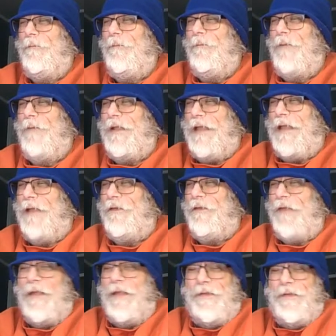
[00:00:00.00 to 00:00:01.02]
But yes,
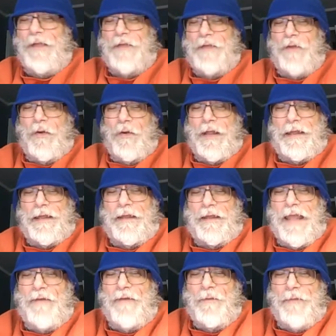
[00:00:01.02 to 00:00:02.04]
it's, it's sort of like a
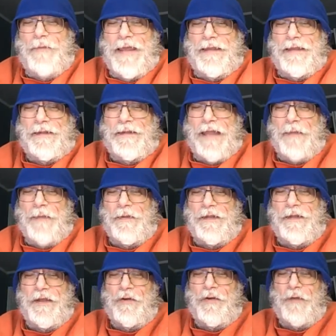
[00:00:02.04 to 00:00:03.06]
Kevin Bacon type of
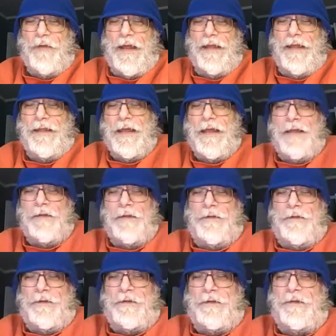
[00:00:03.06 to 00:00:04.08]
deal, right? The
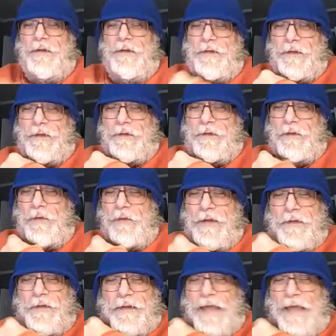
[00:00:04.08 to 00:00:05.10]
six six
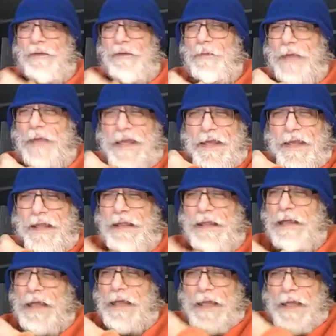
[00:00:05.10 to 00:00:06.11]
degrees of Kevin Bacon.
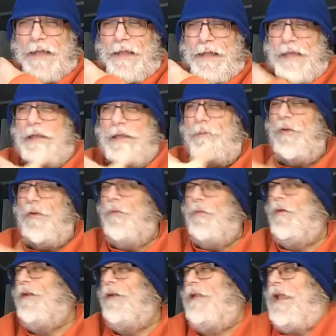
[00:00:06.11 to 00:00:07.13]
Like he put
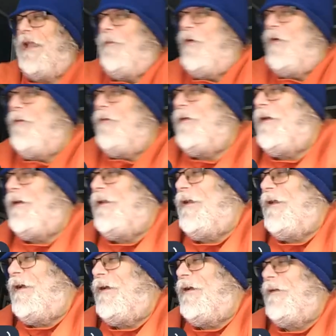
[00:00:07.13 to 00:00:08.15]
one name over and
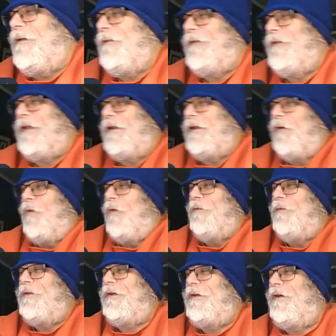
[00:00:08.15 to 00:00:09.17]
uh, see
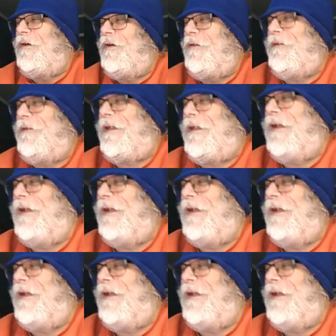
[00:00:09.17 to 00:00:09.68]
Golden Girls.